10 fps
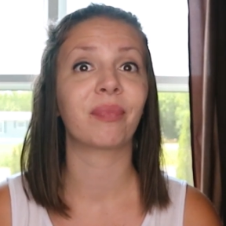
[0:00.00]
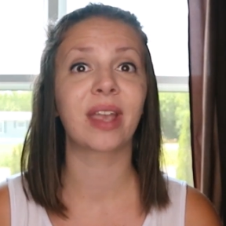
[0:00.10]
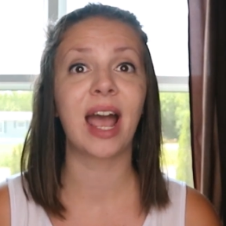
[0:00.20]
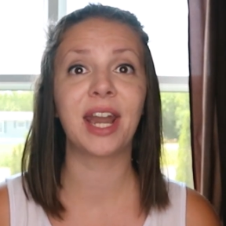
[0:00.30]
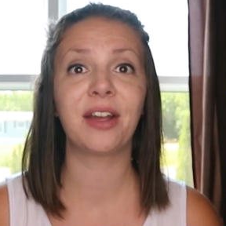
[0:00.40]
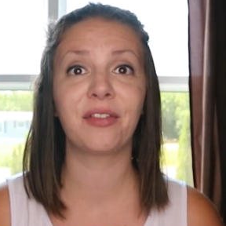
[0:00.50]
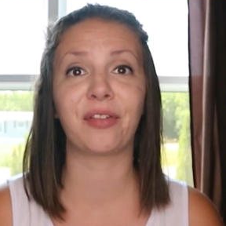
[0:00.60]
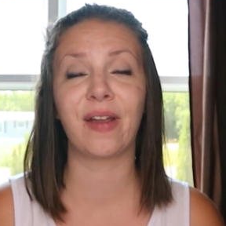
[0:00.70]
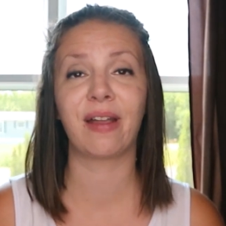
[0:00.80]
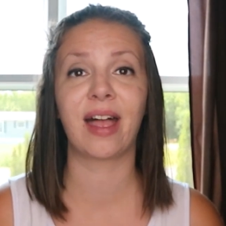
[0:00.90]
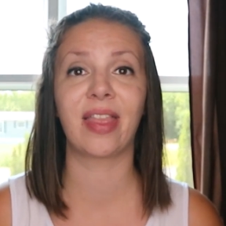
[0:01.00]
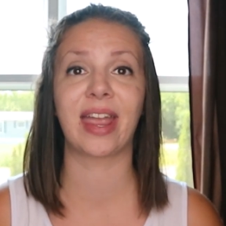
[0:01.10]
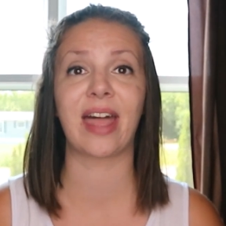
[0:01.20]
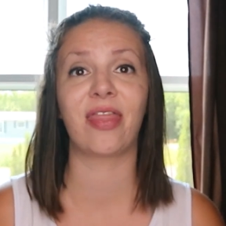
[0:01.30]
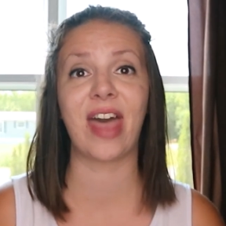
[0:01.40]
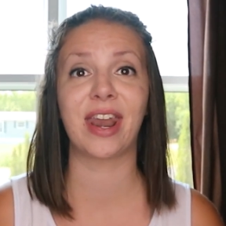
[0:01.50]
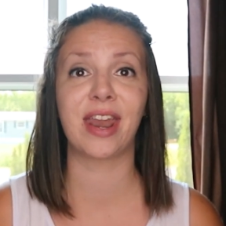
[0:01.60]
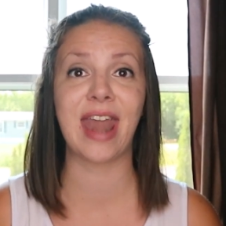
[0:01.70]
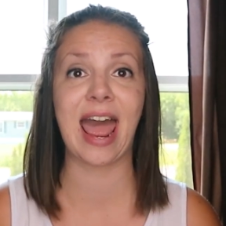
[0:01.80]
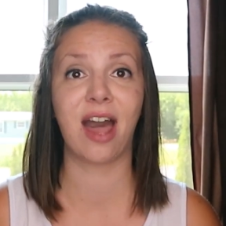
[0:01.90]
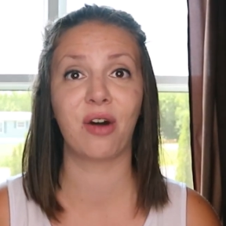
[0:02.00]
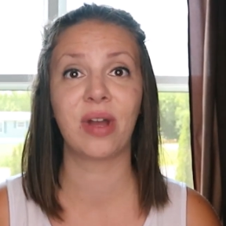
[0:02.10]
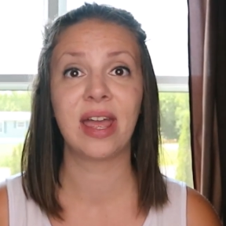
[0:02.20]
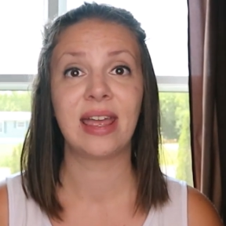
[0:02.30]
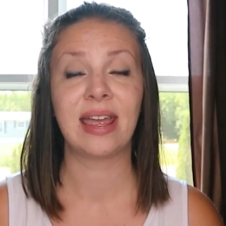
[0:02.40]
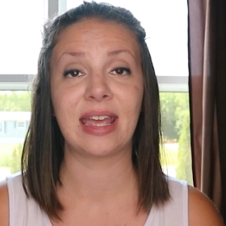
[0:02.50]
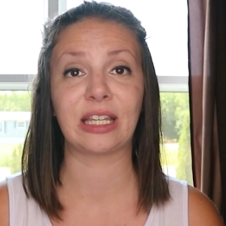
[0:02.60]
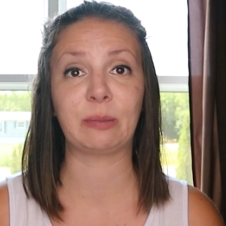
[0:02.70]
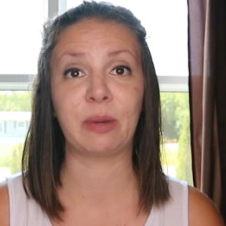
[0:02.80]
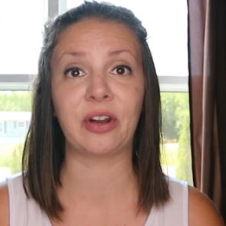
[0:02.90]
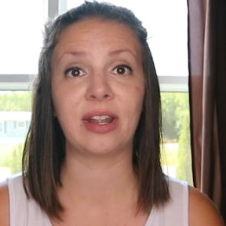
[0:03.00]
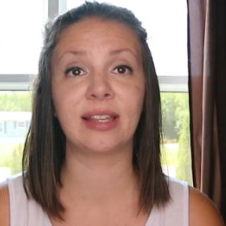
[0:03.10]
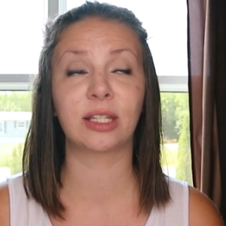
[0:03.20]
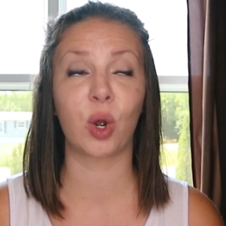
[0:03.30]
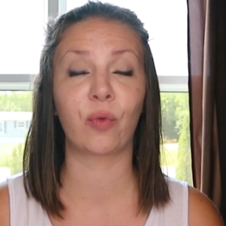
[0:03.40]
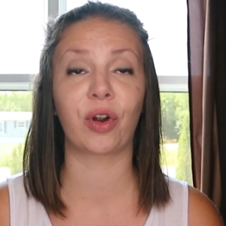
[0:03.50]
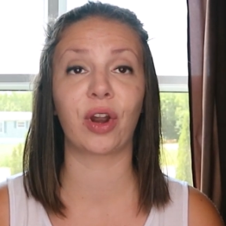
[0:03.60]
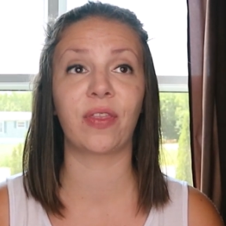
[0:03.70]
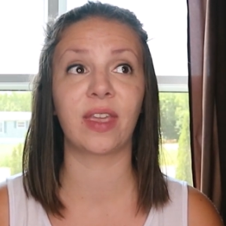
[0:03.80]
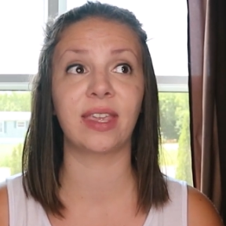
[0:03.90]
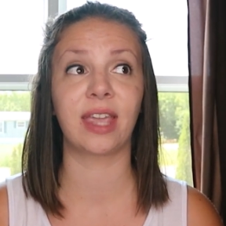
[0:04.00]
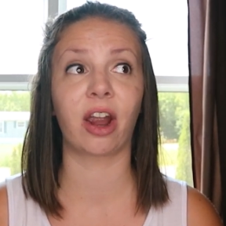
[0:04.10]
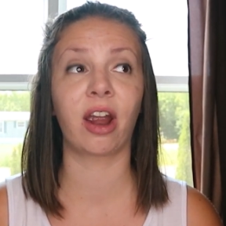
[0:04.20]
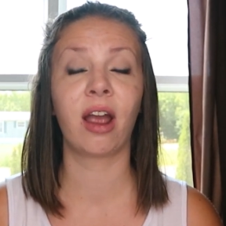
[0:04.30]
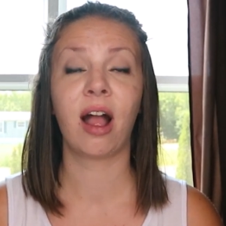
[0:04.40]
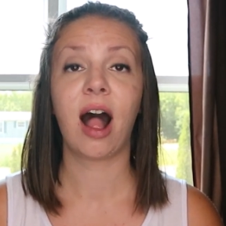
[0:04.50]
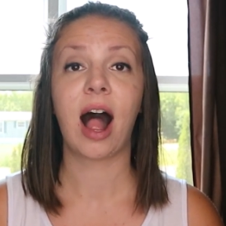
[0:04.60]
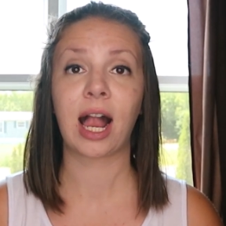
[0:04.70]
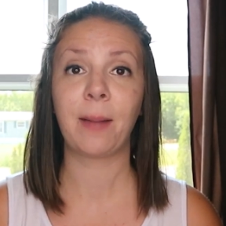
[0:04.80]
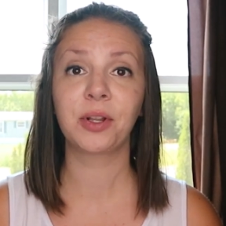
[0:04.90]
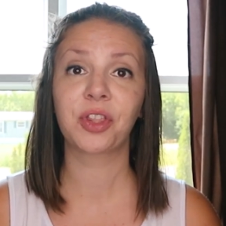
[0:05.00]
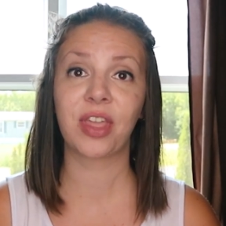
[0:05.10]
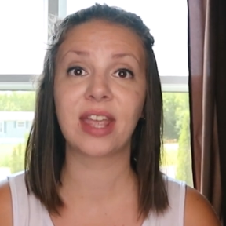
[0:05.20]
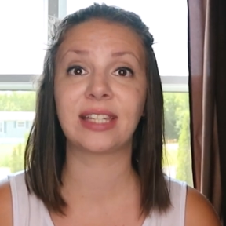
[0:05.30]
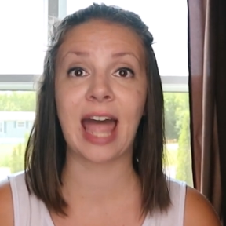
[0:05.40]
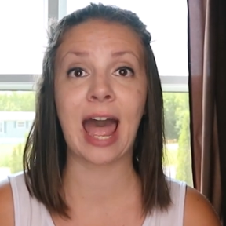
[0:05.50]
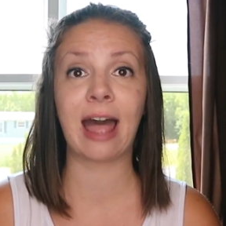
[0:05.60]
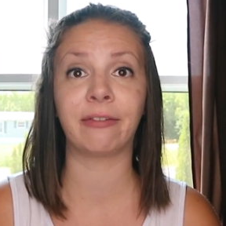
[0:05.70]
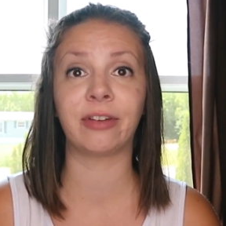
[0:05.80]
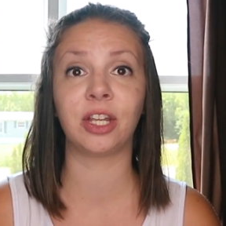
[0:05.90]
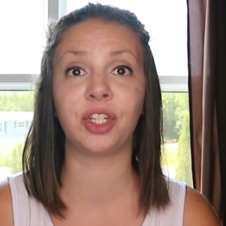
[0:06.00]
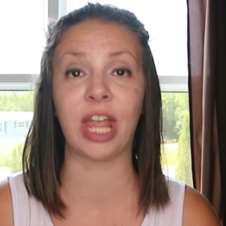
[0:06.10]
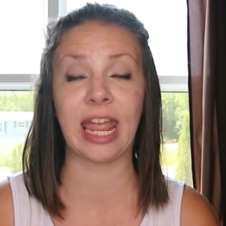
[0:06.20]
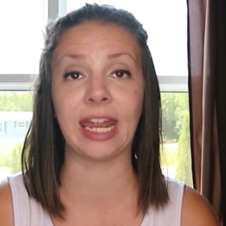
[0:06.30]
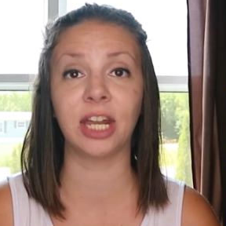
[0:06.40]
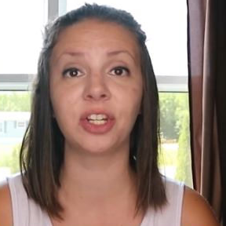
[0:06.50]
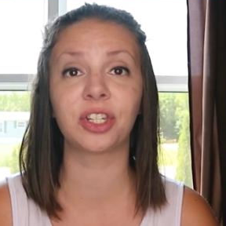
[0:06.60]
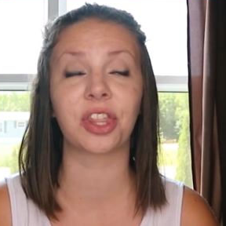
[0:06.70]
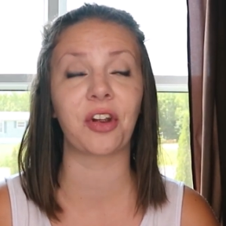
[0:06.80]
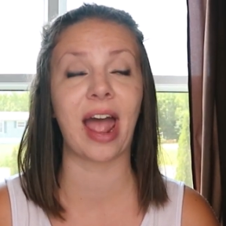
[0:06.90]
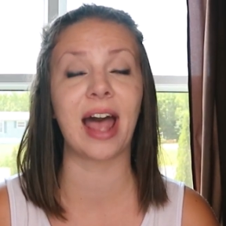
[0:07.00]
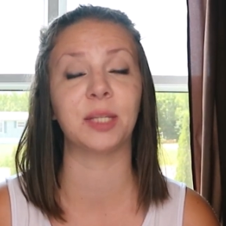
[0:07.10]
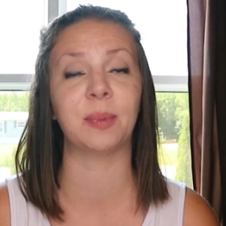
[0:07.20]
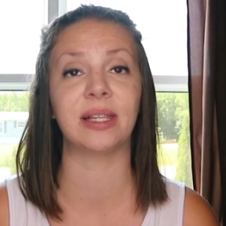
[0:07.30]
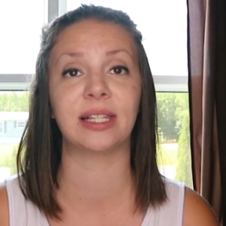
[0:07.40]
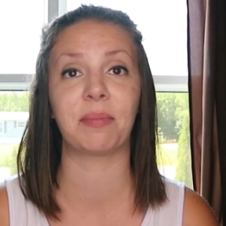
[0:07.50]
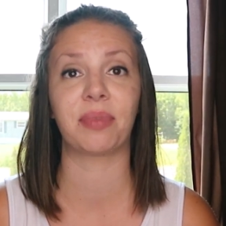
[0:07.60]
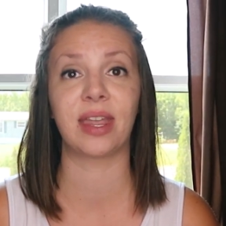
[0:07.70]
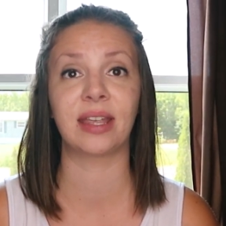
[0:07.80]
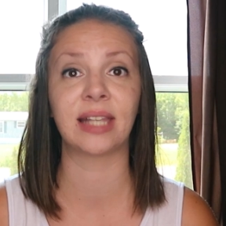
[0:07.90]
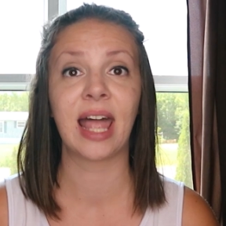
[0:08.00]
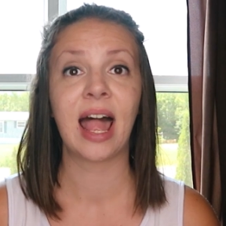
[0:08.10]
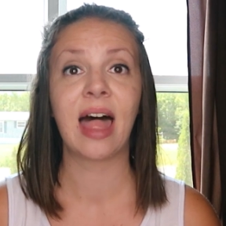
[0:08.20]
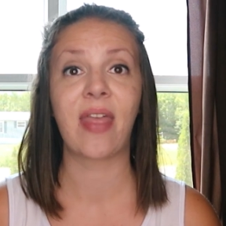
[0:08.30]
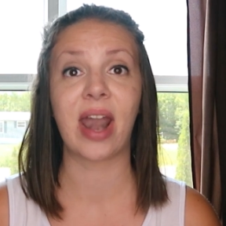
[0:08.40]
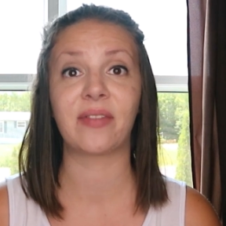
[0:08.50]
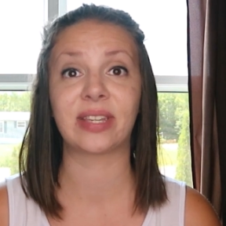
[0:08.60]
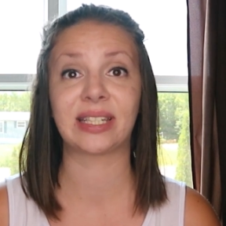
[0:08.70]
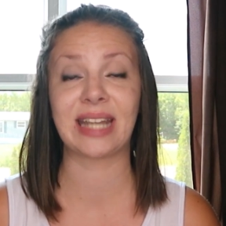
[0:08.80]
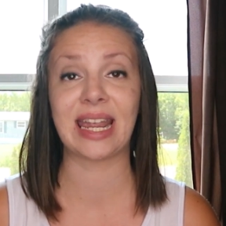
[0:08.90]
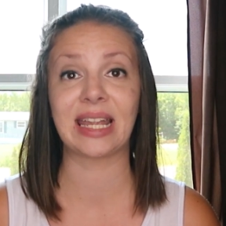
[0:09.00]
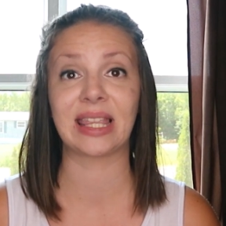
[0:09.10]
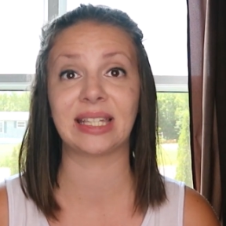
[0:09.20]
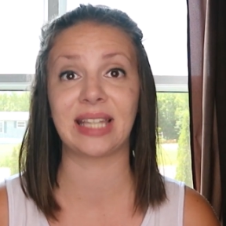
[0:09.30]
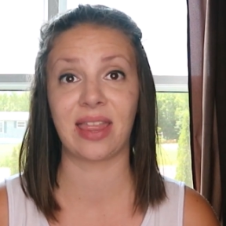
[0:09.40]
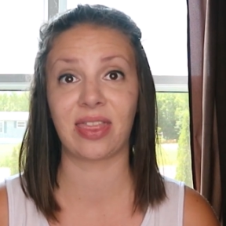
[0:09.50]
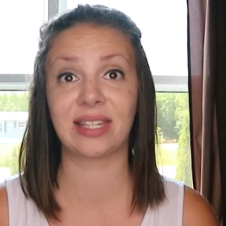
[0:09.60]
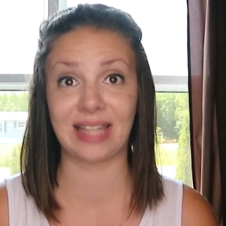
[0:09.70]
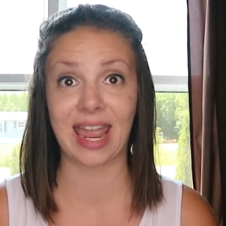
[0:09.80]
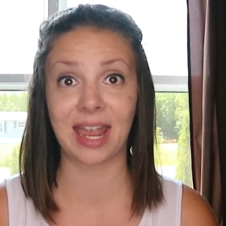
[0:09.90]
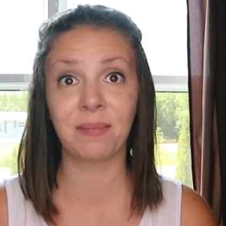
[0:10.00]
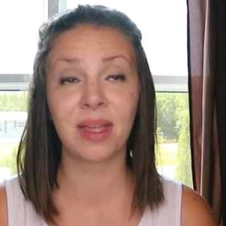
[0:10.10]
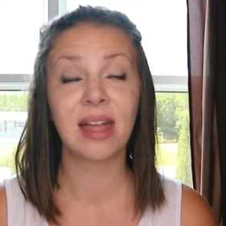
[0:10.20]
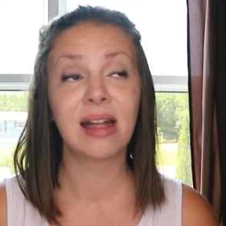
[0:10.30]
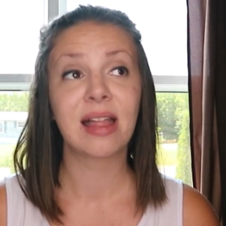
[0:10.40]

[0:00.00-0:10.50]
kind of like a then and now experience over the year. A couple of things have changed. There has been some things that have stayed the same.